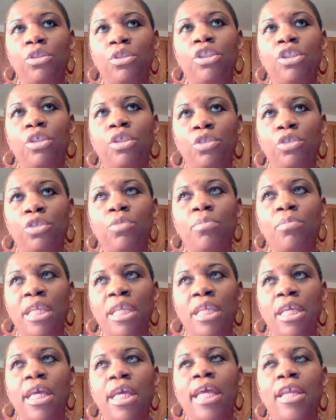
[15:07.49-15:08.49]
social
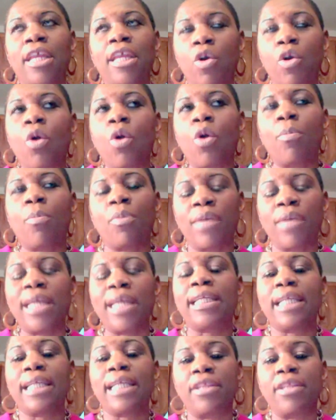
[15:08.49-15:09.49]
media and incorporate
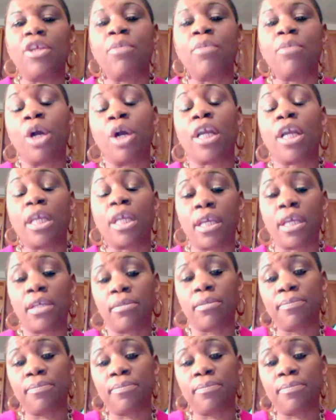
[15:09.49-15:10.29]
it in their marketing.